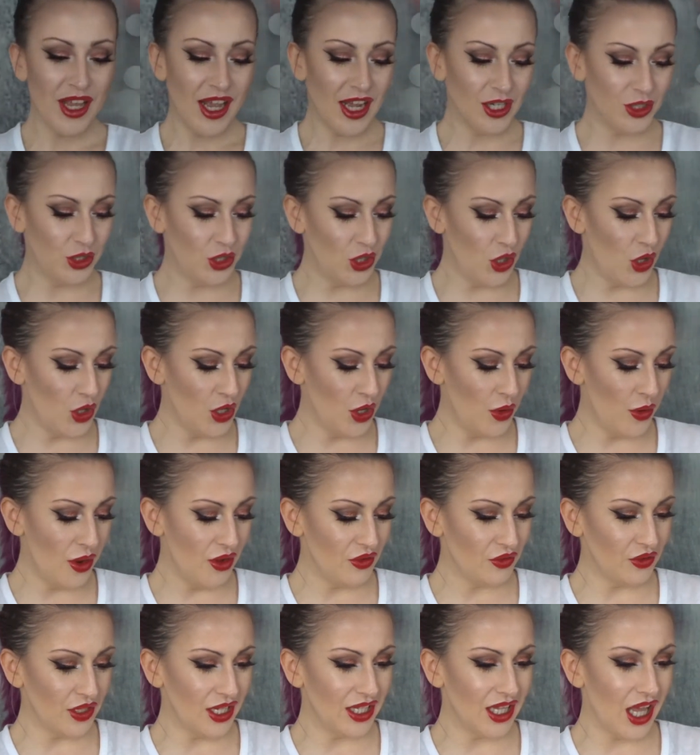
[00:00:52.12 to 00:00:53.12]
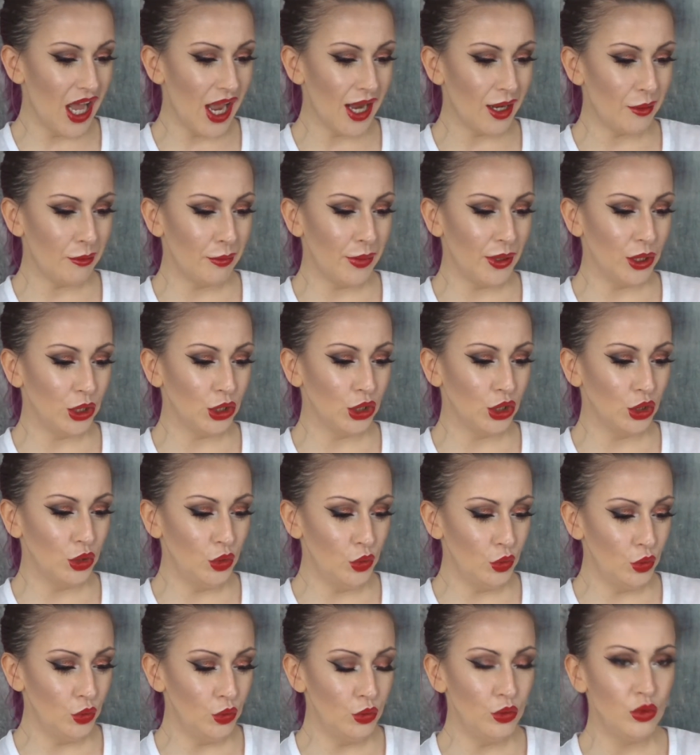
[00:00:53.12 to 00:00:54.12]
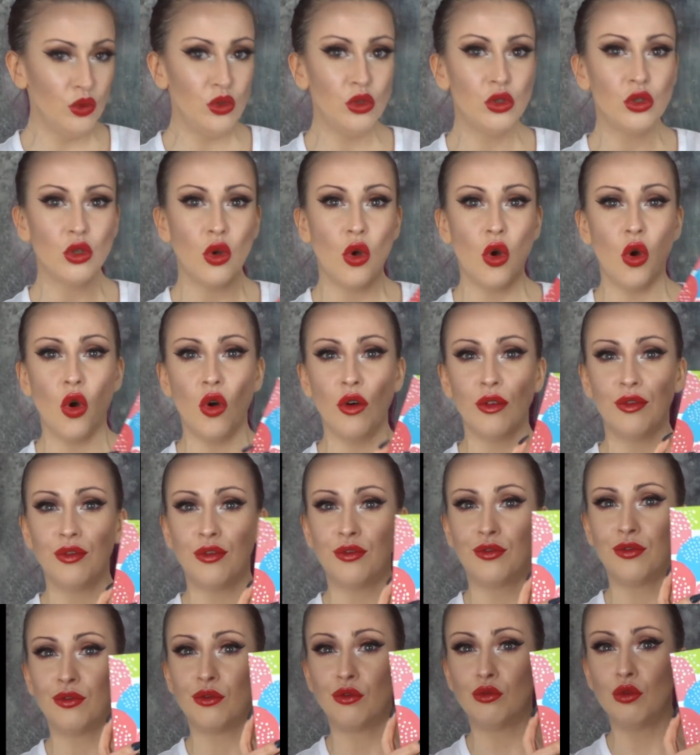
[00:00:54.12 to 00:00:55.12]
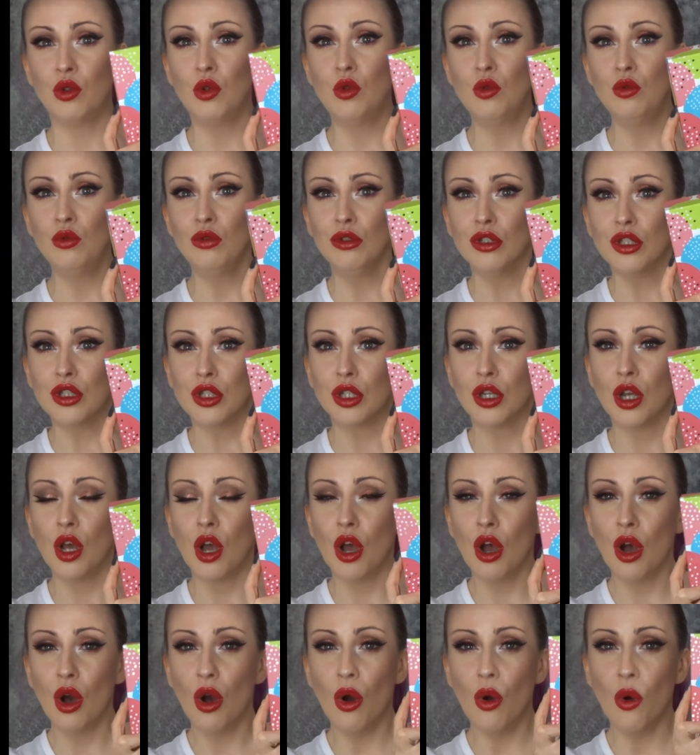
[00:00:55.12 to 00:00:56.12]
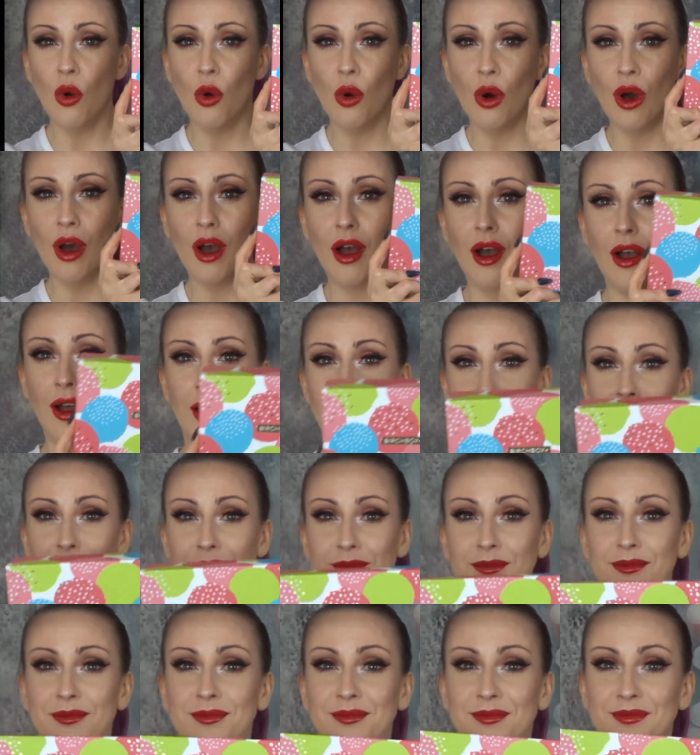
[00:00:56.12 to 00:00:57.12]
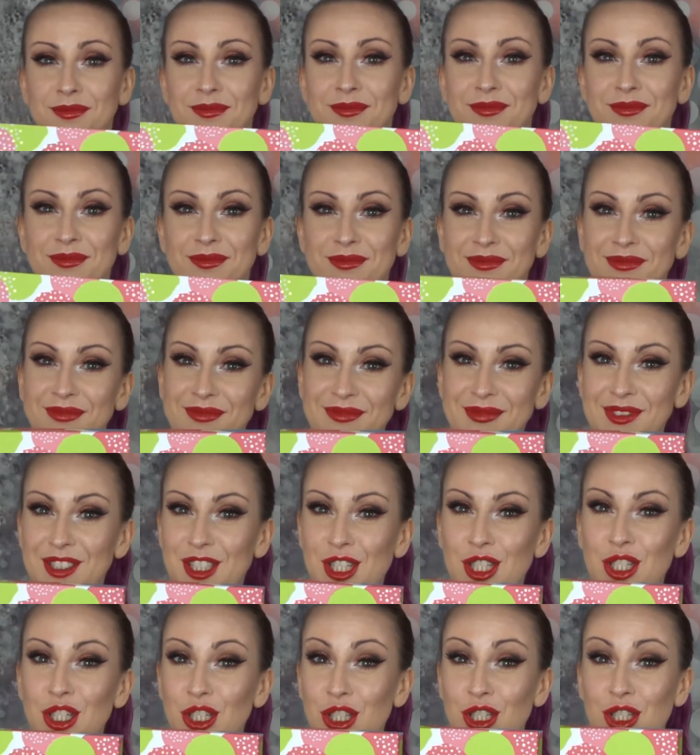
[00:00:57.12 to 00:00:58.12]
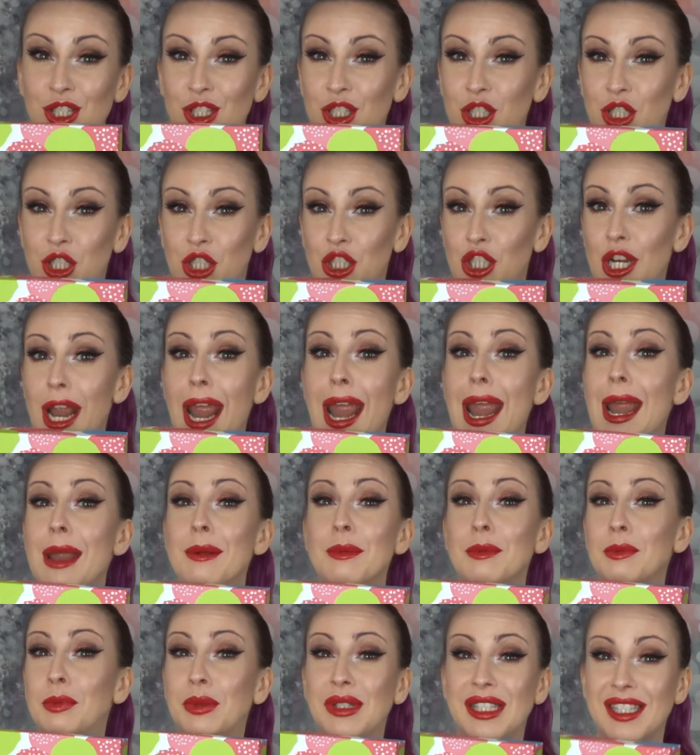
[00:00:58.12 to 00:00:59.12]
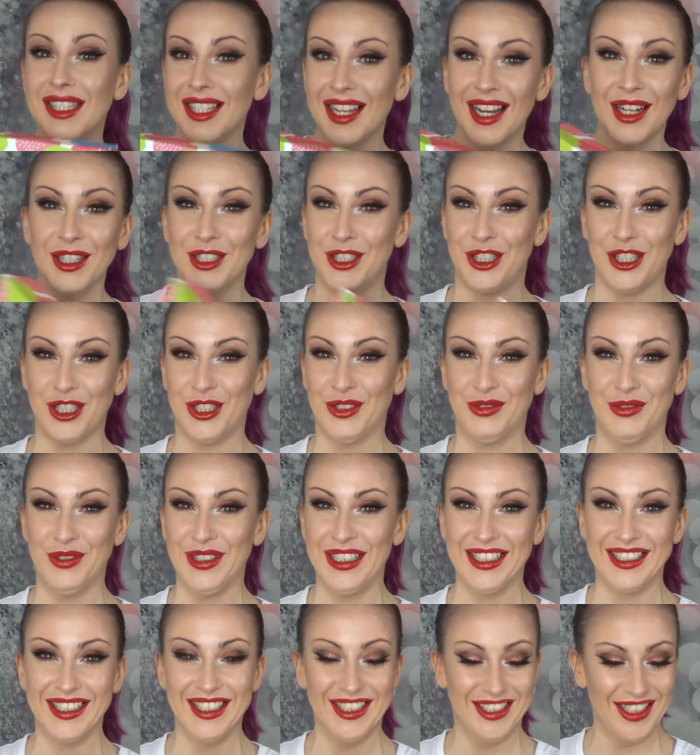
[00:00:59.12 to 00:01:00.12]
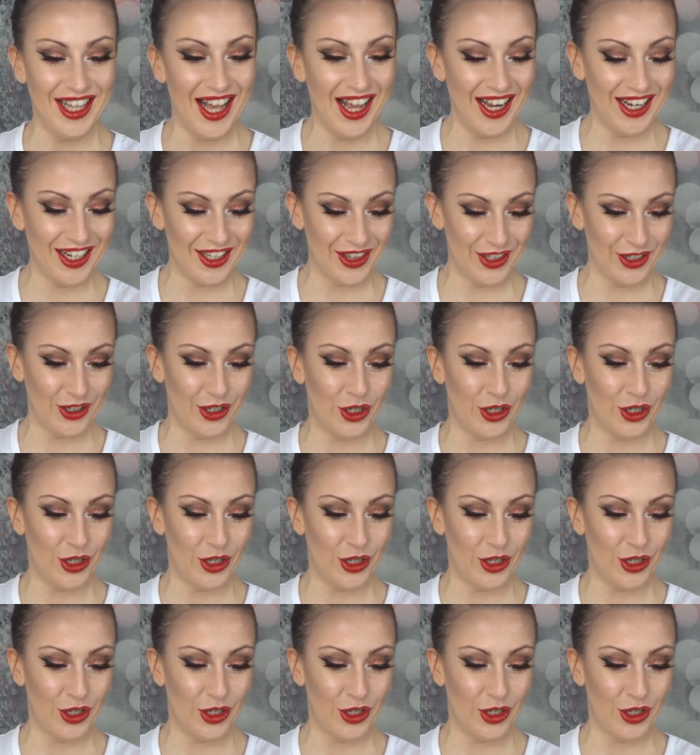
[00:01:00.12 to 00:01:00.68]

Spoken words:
I don't know if they're like balloons or fruit or just shapes. I just really like the